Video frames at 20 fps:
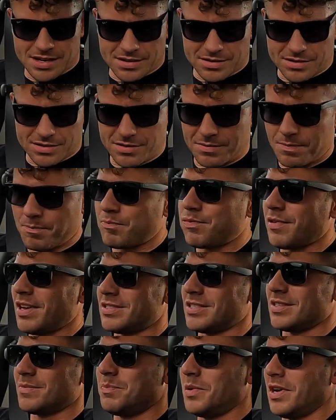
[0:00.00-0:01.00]
let's
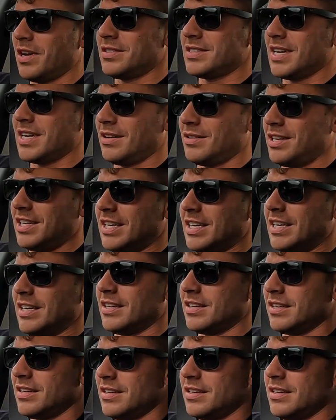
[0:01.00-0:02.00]
press this button down here.
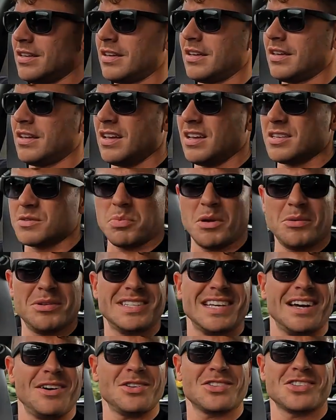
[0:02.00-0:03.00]
You can probably
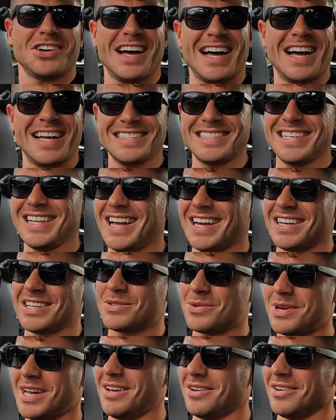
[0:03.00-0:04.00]
tell it's got anti-lag
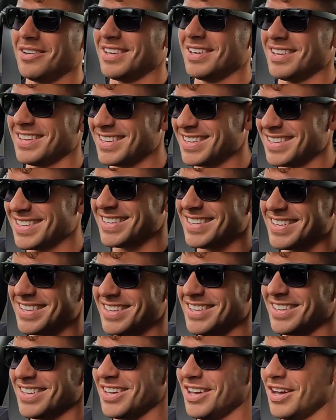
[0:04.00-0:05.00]
as well.
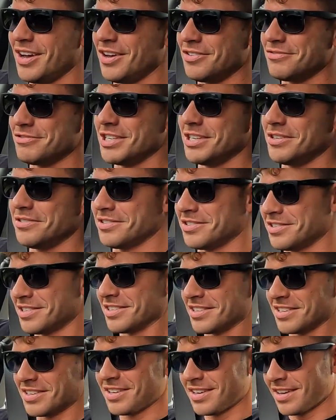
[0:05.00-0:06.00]
Unreal.
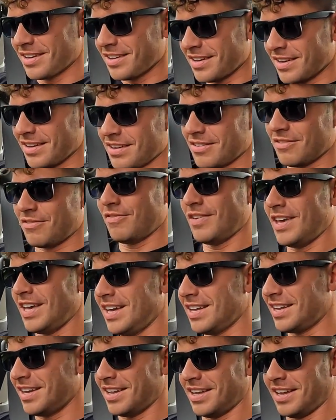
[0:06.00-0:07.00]

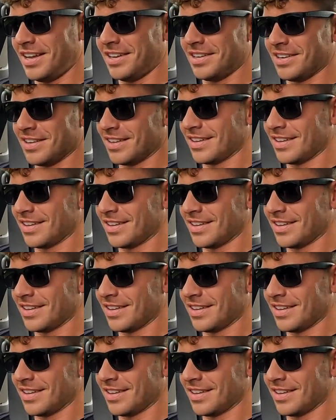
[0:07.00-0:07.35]
Feed it in.